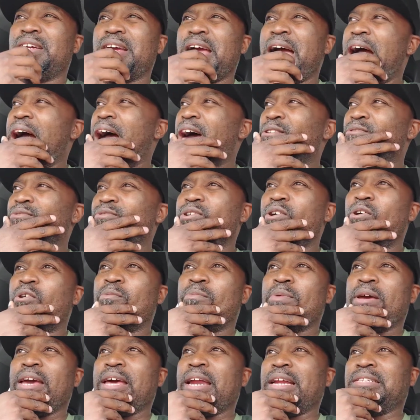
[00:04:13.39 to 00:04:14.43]
I don't know,
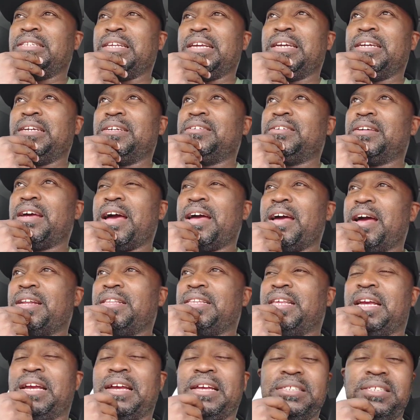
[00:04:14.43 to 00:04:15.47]
man. I think
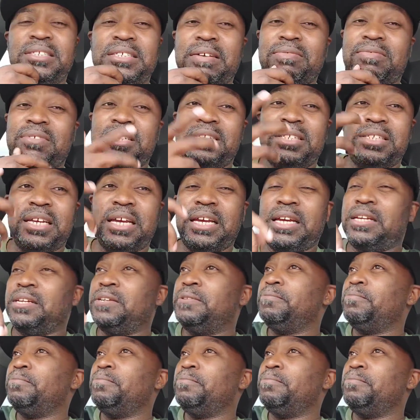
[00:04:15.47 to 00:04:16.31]
it's safe to say,